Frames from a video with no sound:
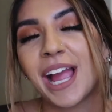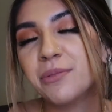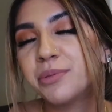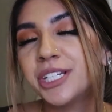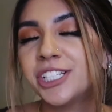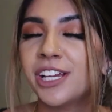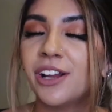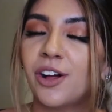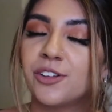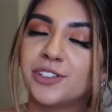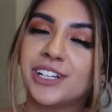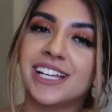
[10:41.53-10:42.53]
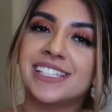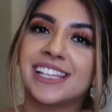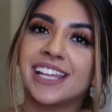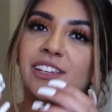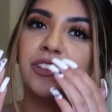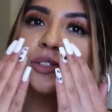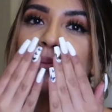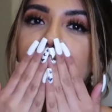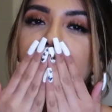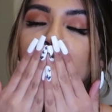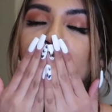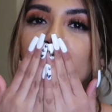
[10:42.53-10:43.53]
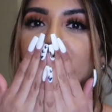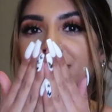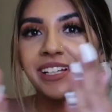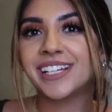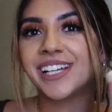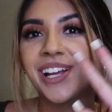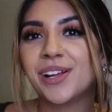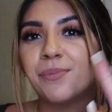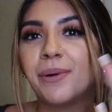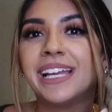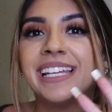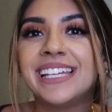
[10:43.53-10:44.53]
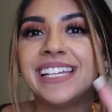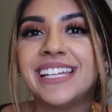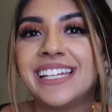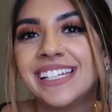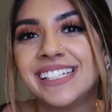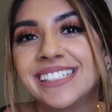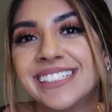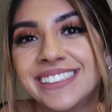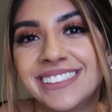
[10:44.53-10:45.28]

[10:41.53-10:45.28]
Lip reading: I appreciate all of you guys. Thank you so much. Bye.